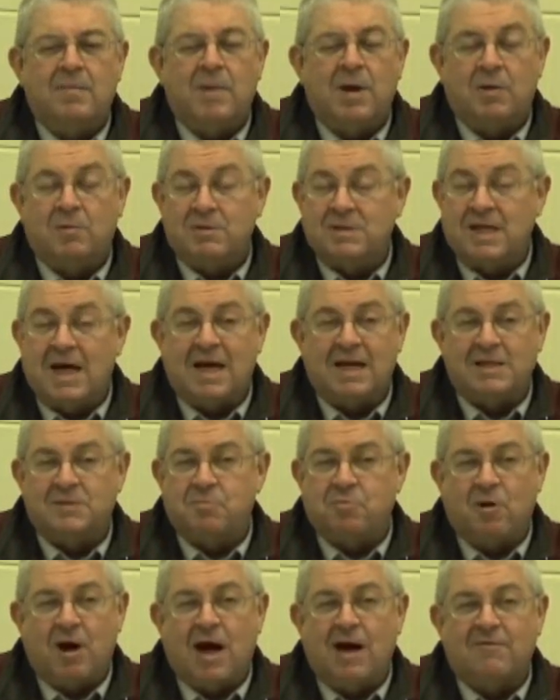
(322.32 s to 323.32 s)
but it was not as
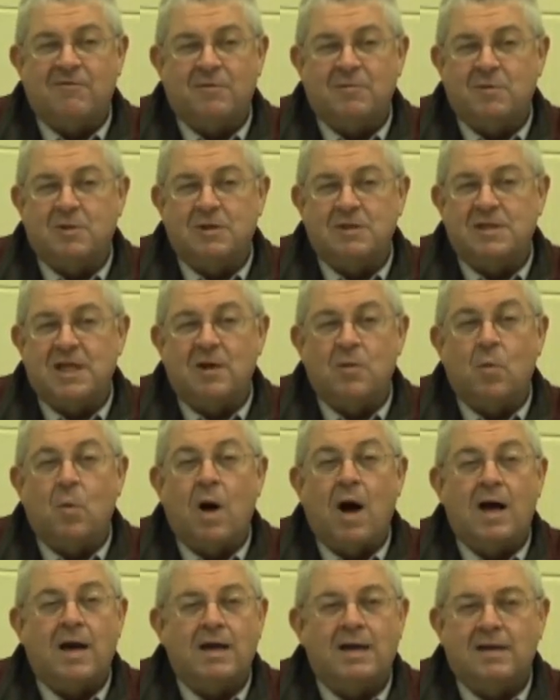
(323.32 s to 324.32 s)
profitable as they
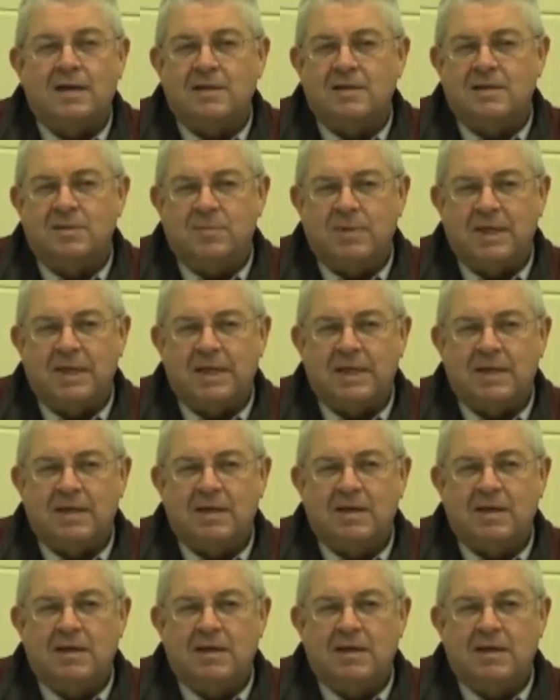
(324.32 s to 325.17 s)
wanted it to be.